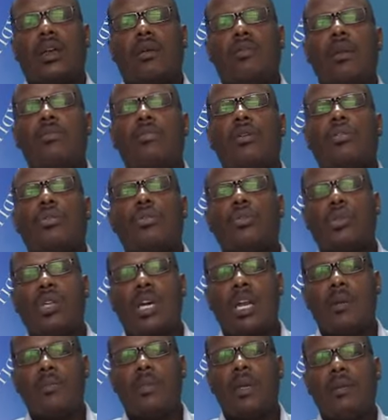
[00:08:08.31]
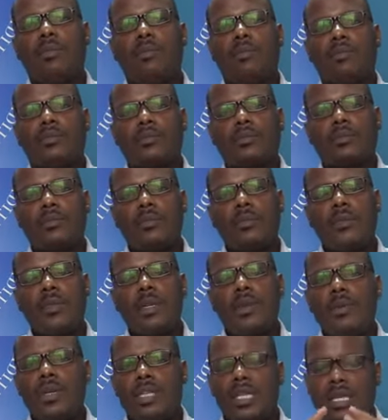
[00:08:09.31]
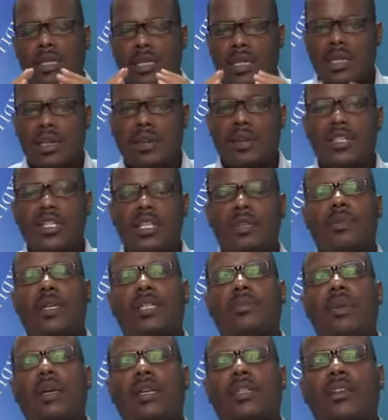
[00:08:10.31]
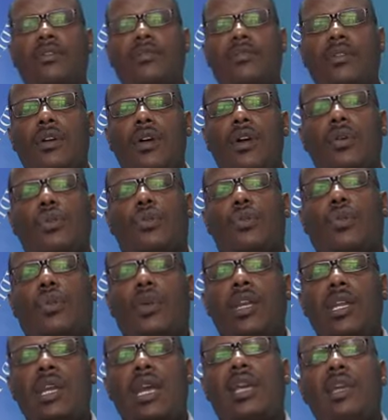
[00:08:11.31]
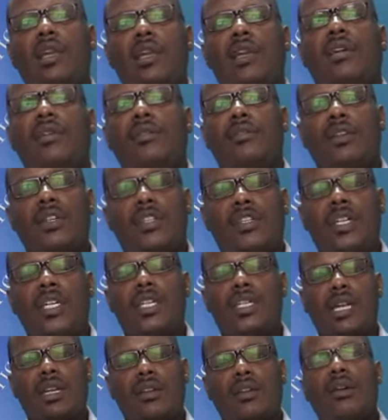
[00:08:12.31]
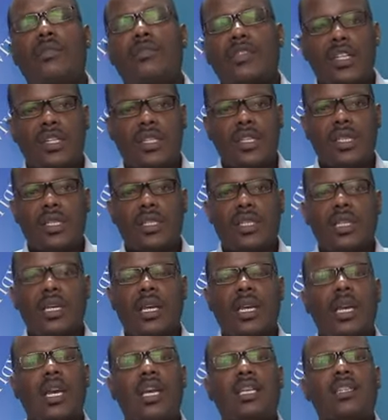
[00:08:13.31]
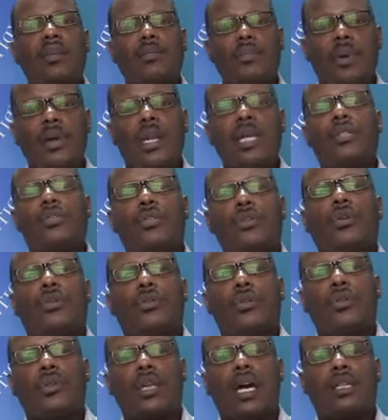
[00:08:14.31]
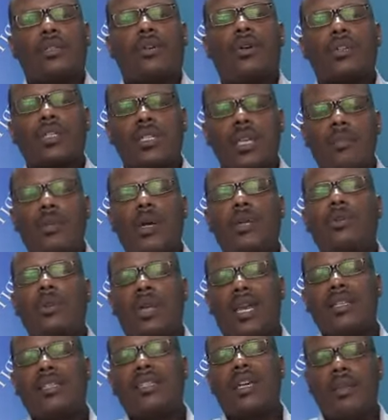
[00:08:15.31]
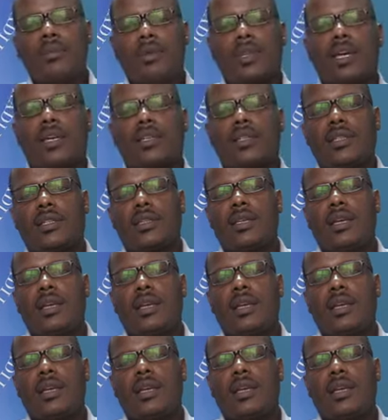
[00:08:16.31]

Maybe through therapy, which has a Christian perspective, through inner healing, retreats, and conferences. It's important to go through that, or someone who can journey with us.